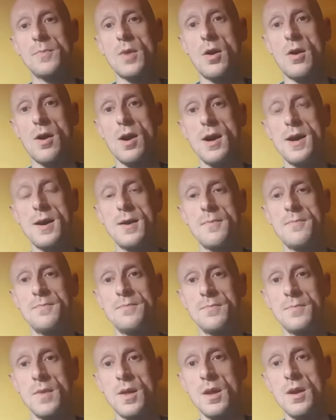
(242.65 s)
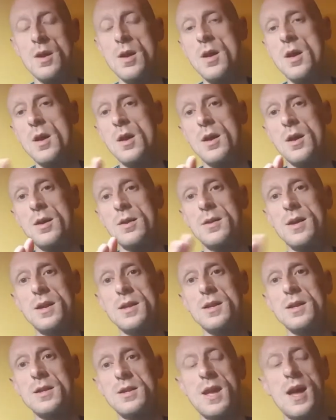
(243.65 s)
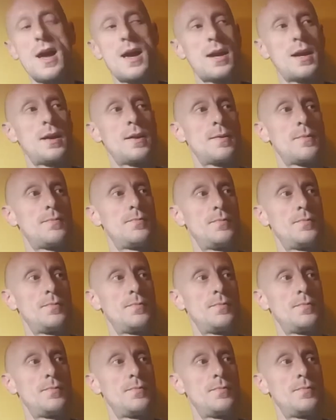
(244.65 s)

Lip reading: Alright? At the end of the day,